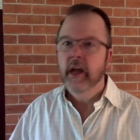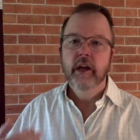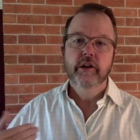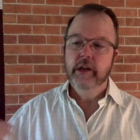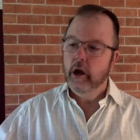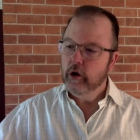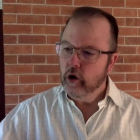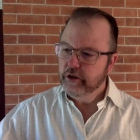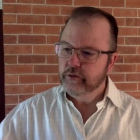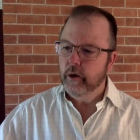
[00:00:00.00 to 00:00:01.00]
to go
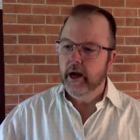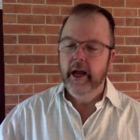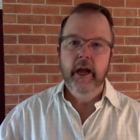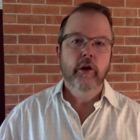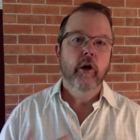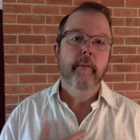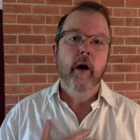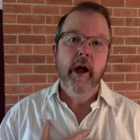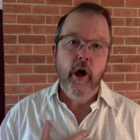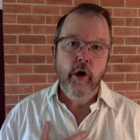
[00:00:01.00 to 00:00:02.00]
God's way and not
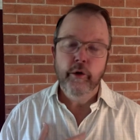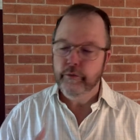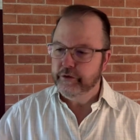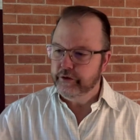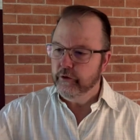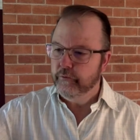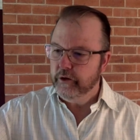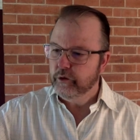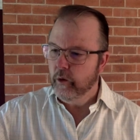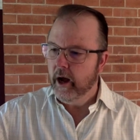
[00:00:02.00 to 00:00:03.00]
my own
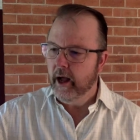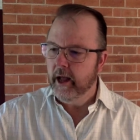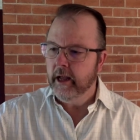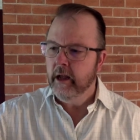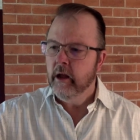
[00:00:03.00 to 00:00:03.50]
selfish way?